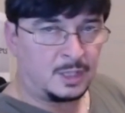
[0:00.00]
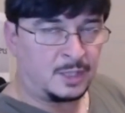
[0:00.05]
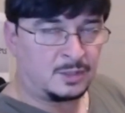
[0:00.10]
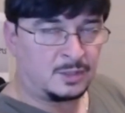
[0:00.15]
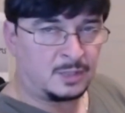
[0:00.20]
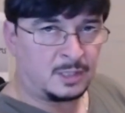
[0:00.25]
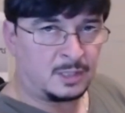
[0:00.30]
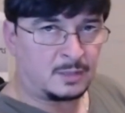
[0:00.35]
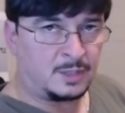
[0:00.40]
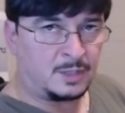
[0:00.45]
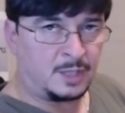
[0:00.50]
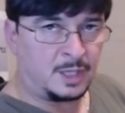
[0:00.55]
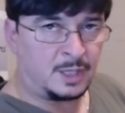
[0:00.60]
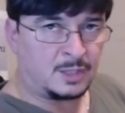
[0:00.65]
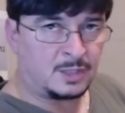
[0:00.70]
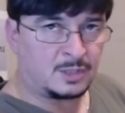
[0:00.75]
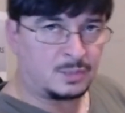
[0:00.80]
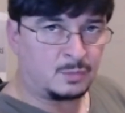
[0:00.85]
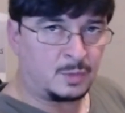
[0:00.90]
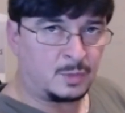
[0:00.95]
Internet of
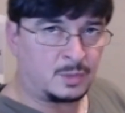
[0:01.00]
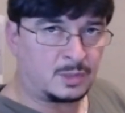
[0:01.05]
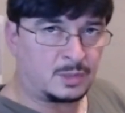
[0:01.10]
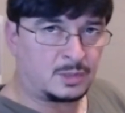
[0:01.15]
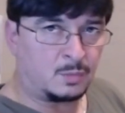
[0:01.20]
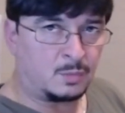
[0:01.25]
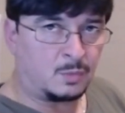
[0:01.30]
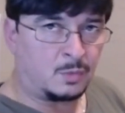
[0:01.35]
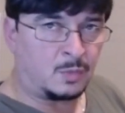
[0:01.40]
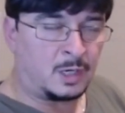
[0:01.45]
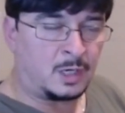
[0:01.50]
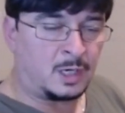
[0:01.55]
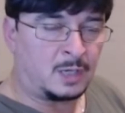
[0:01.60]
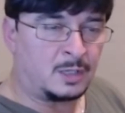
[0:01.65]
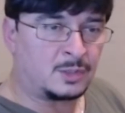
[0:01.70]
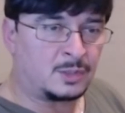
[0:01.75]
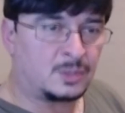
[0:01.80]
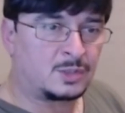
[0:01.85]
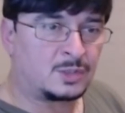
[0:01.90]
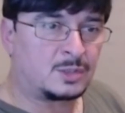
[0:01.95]
Things and with some
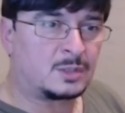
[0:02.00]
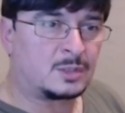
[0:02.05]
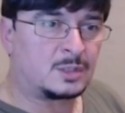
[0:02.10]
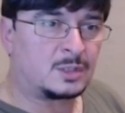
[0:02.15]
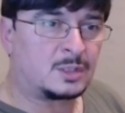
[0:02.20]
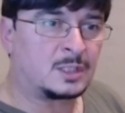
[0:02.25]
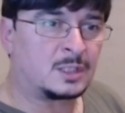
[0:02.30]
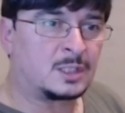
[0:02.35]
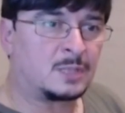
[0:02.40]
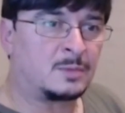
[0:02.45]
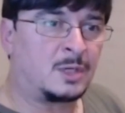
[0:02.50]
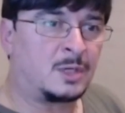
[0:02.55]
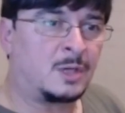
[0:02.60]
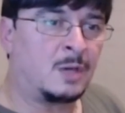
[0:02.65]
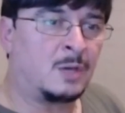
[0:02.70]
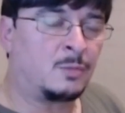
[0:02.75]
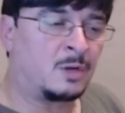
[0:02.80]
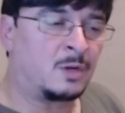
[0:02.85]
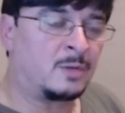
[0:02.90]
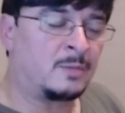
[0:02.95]
wireless
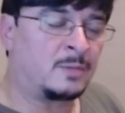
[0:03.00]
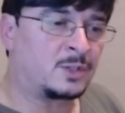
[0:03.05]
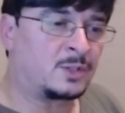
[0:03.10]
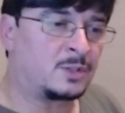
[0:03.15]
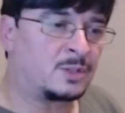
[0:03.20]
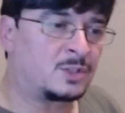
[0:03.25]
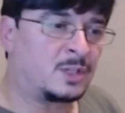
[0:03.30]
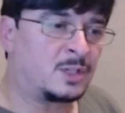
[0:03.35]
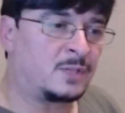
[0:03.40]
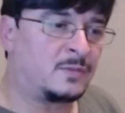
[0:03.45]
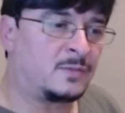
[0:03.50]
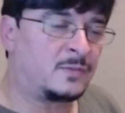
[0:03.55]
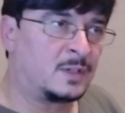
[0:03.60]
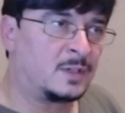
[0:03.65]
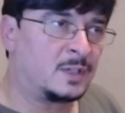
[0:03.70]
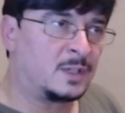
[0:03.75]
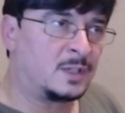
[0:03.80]
home automation stuff,